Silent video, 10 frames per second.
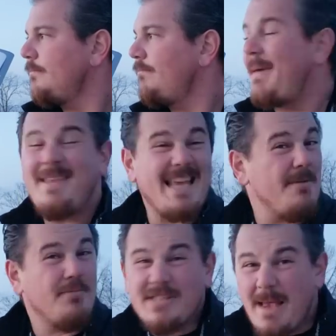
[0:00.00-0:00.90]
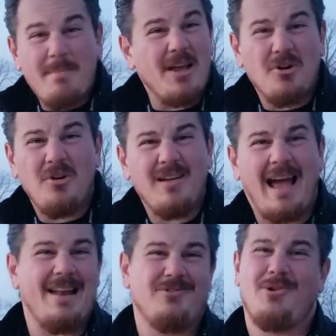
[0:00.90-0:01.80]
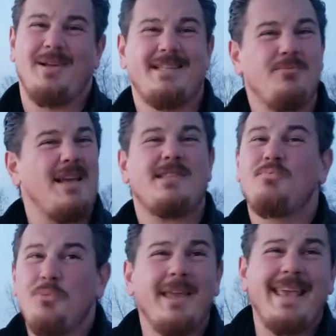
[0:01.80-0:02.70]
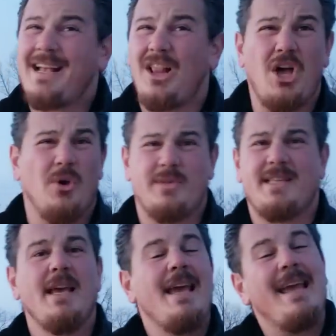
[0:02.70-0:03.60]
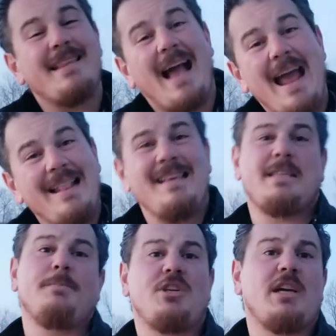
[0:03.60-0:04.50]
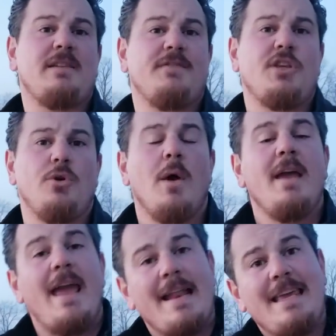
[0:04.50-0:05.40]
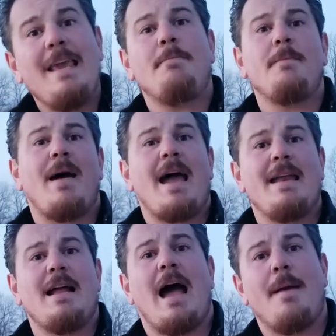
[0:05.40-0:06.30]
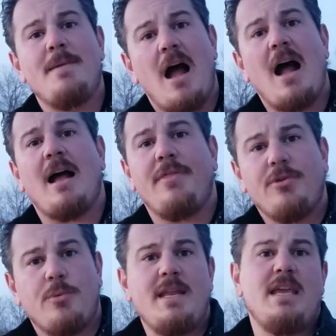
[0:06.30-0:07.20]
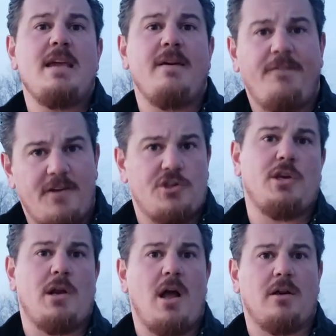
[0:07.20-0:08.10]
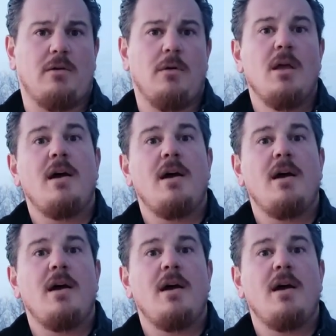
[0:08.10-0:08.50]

Maybe 10% better? I don't know. It's really close. Yeah. It's highly subjective too. And keep in mind, I'm not a 3D aficionado.